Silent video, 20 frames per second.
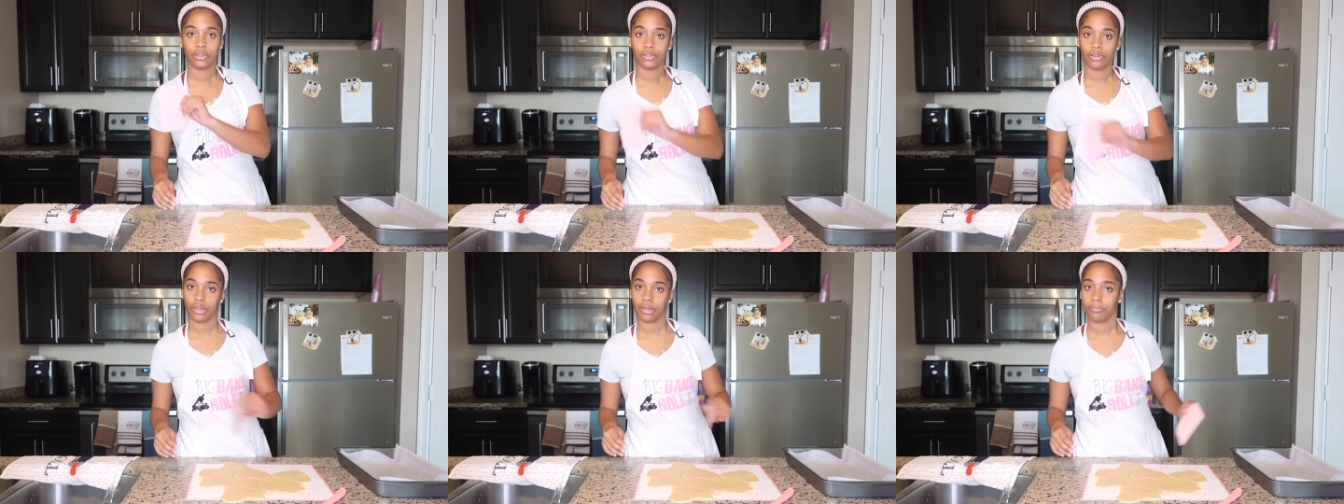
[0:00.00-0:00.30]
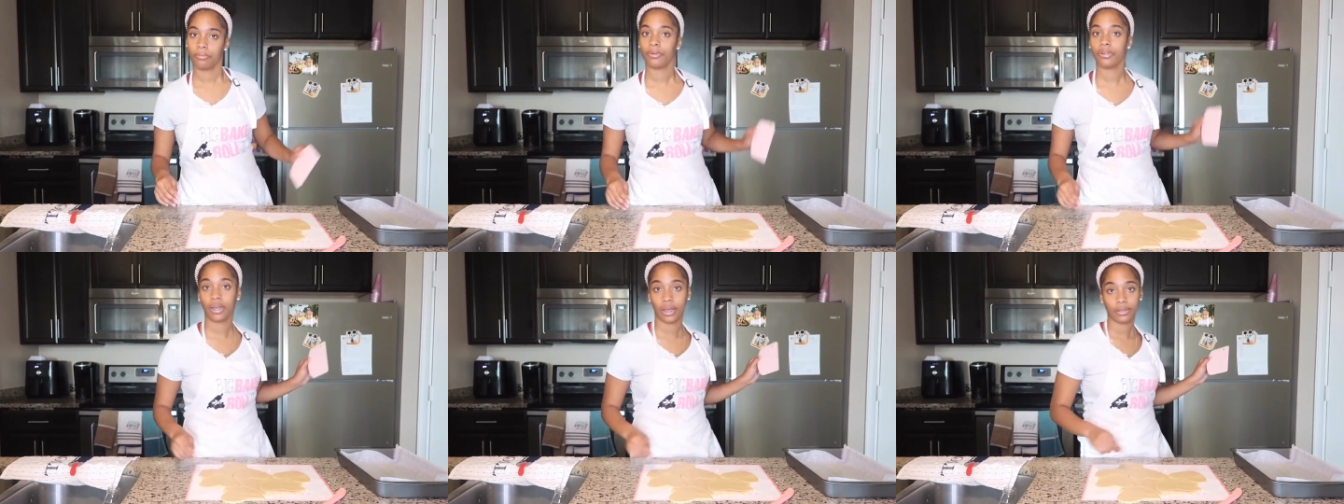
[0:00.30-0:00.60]

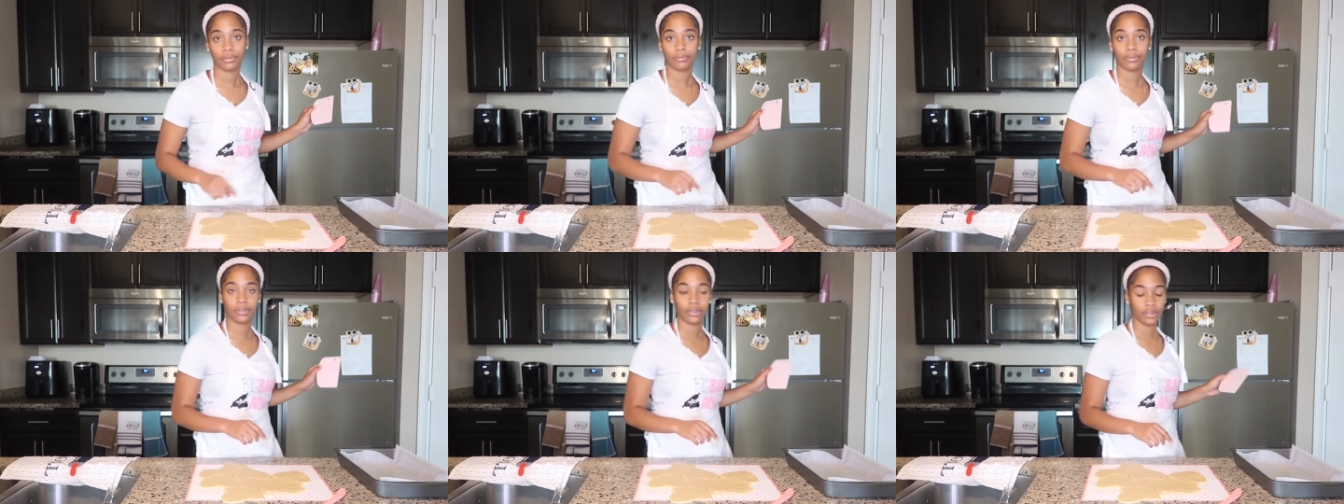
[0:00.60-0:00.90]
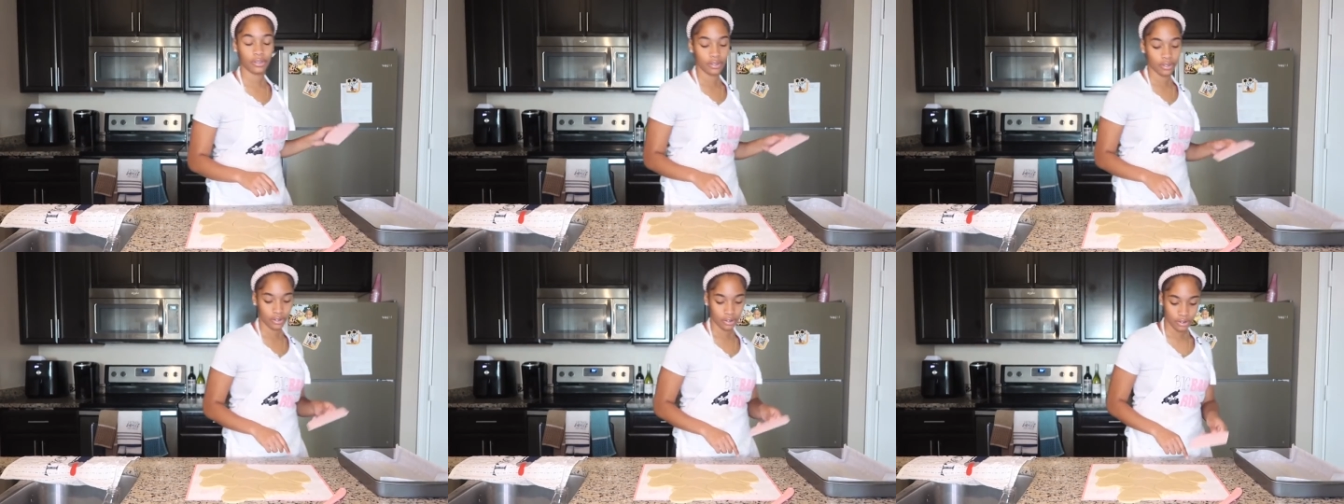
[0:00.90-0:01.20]
scraper, that's what
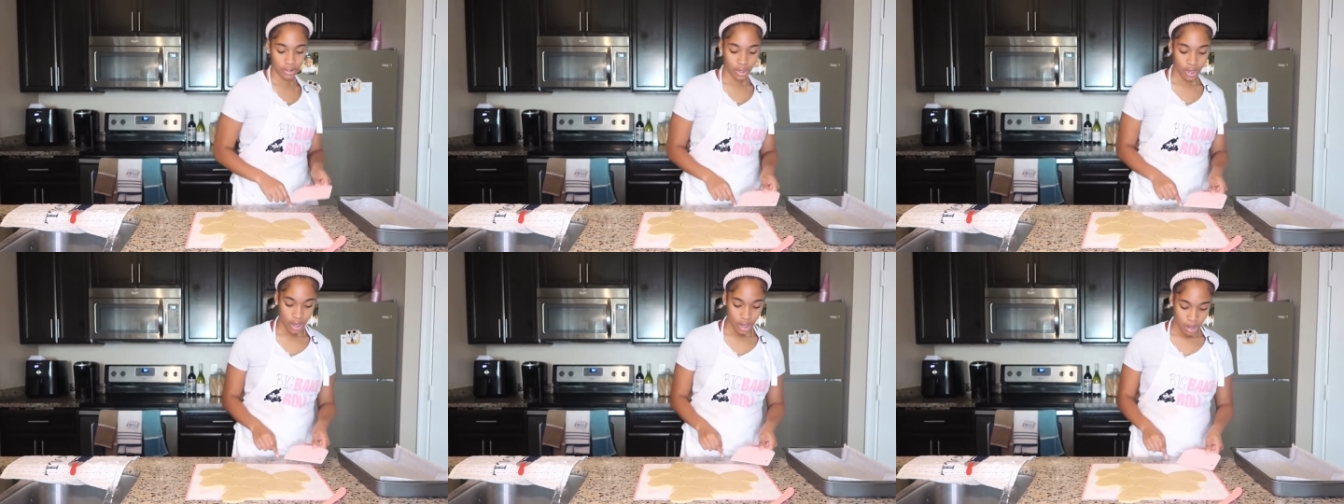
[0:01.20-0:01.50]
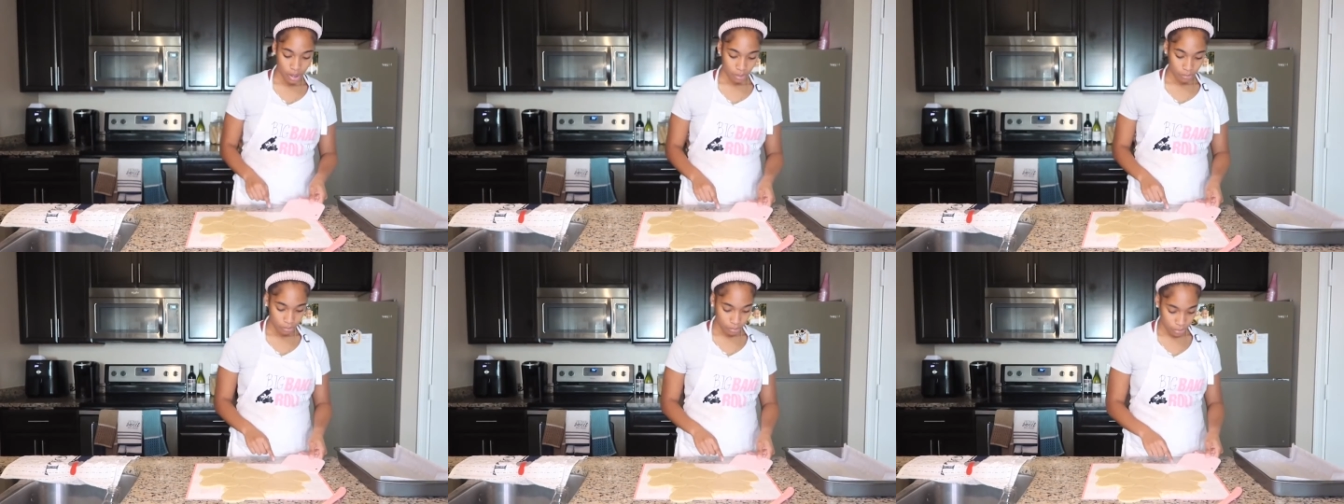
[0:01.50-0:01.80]
it is.
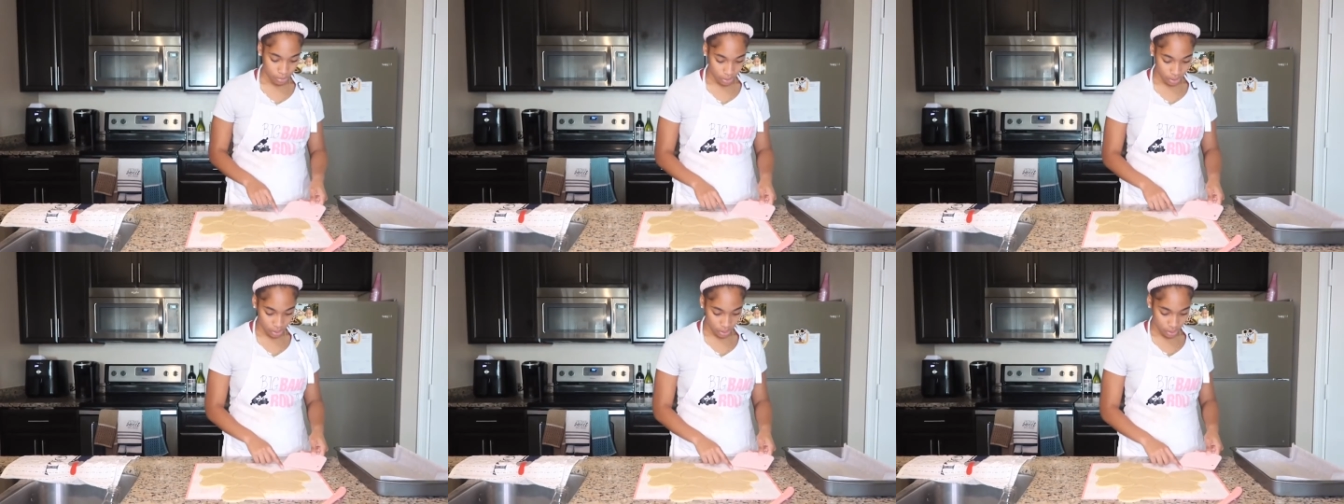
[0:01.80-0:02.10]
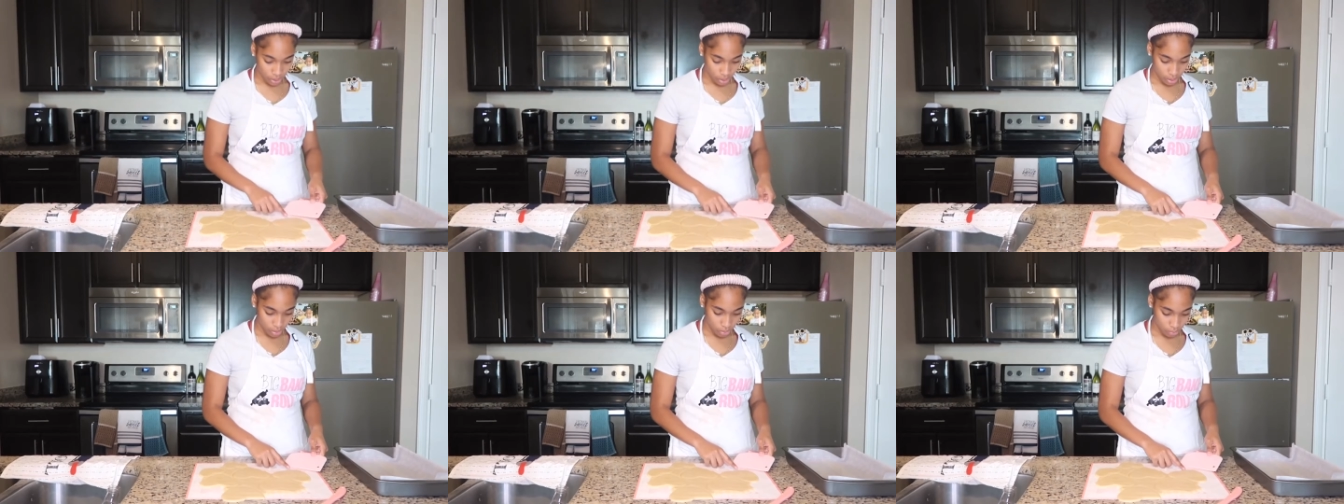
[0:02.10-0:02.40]
But
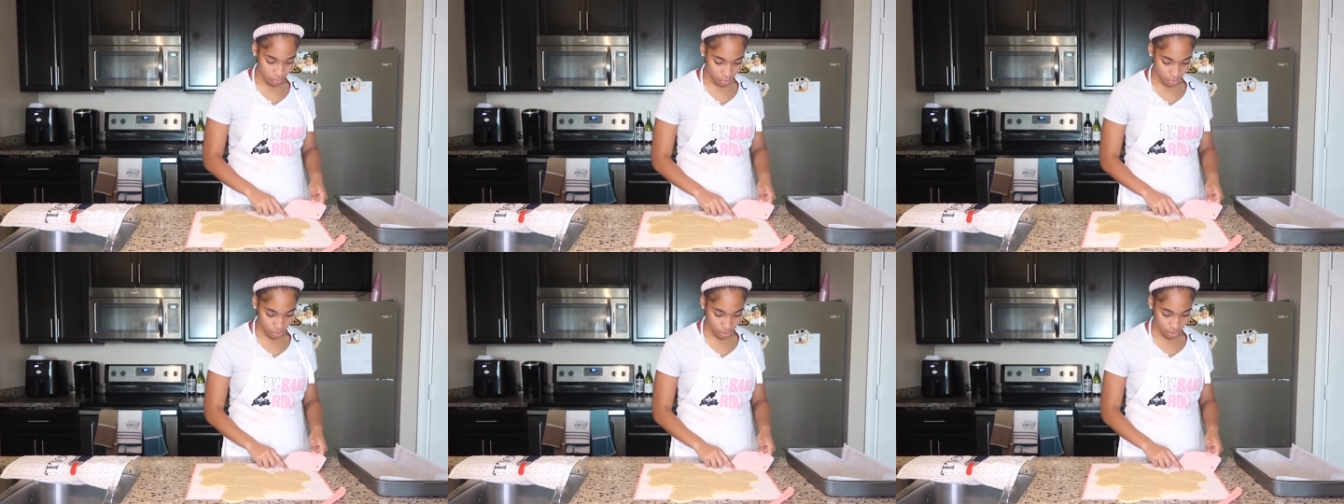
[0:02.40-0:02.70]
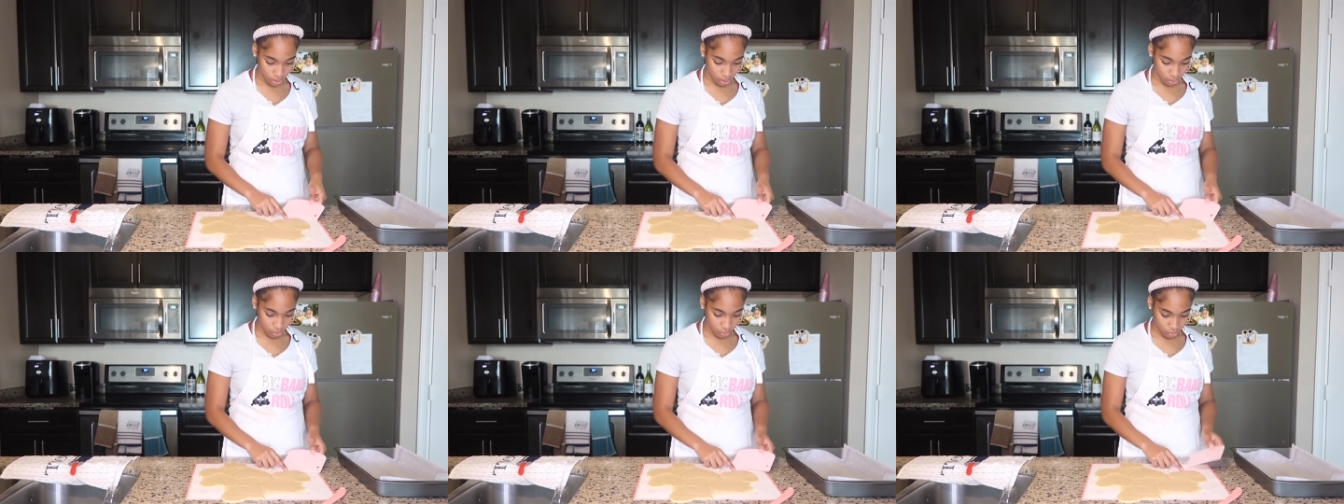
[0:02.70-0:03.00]
we
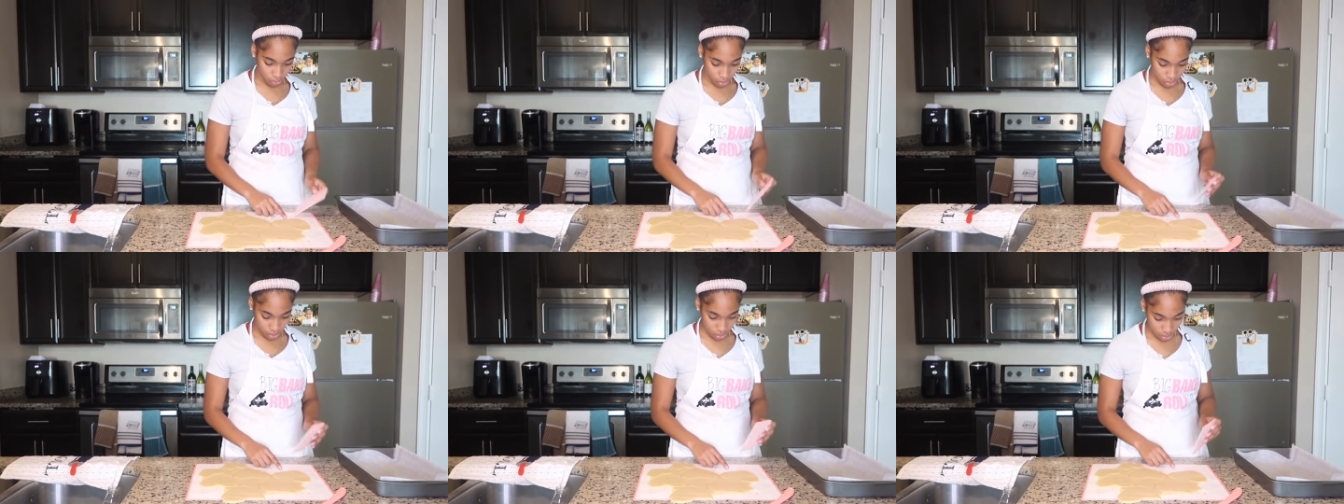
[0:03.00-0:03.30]
are going